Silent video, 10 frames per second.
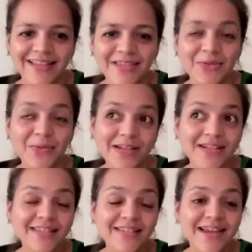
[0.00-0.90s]
So one
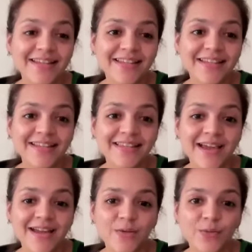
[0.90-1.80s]
understanding
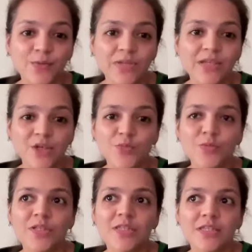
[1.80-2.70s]
that we
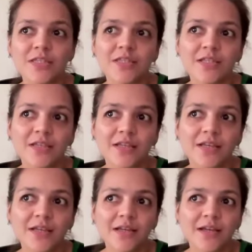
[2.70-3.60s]
humans
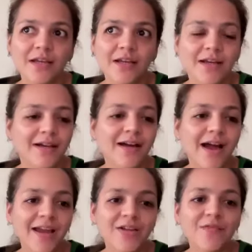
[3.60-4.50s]

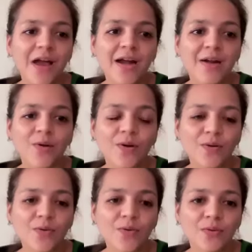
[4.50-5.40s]
kind of add
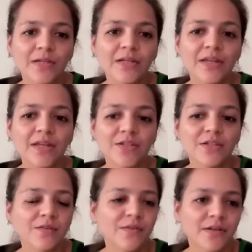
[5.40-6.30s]
on to the
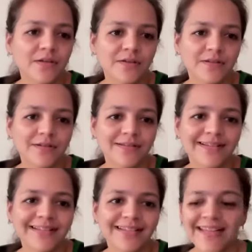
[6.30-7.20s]
creation of fear.
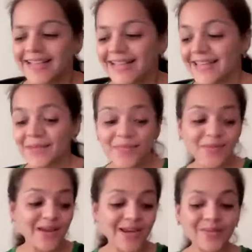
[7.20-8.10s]
Let
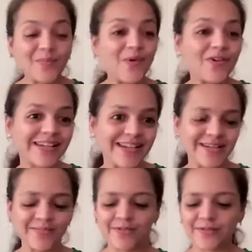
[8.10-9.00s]
me make it more
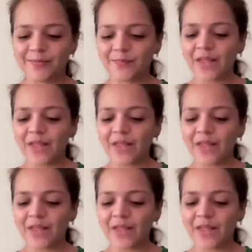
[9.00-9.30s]
relatable.